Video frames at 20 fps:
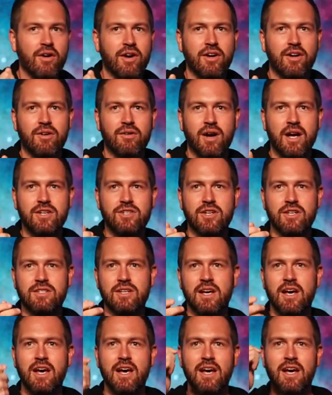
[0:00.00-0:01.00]
and courageous.
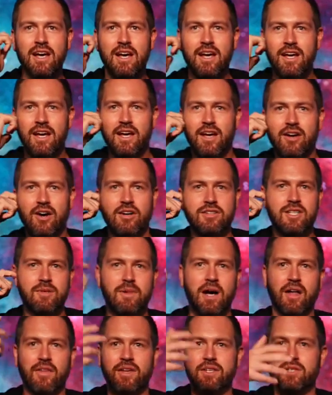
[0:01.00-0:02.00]
He calls him
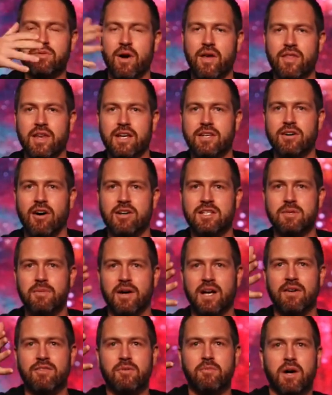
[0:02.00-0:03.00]
out this way, and then he talks
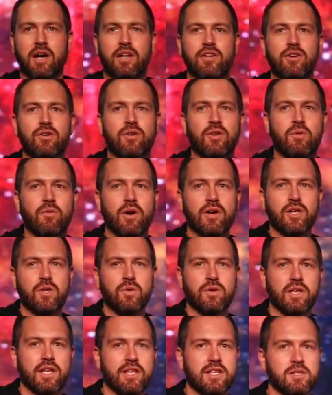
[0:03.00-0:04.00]
about everybody. You're the one who
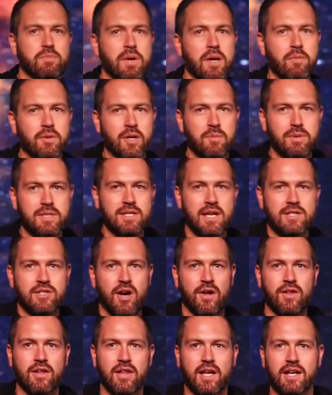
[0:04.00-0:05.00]
will lead these people to possess
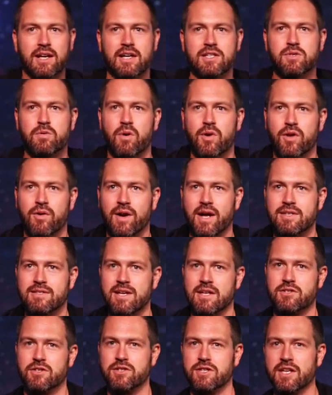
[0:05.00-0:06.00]
all the land I swore their
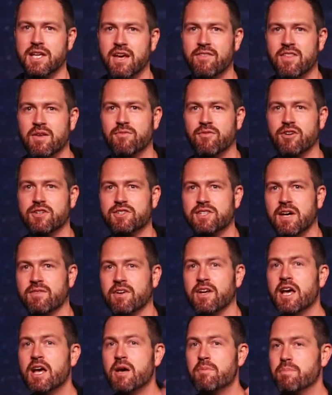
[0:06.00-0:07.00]
ancestors to give them. Verse
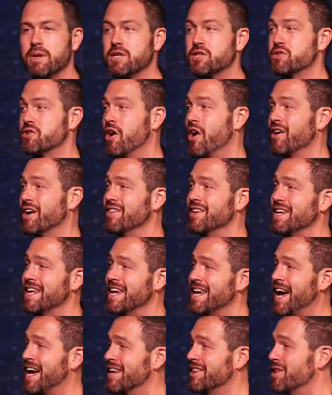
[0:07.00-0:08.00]
7 Be strong. And then
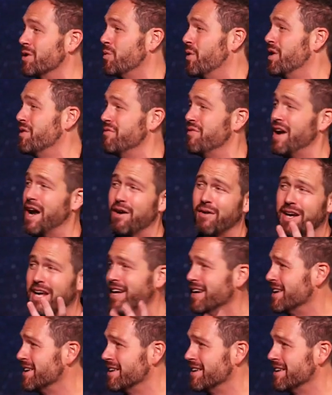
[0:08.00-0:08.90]
he added the word very.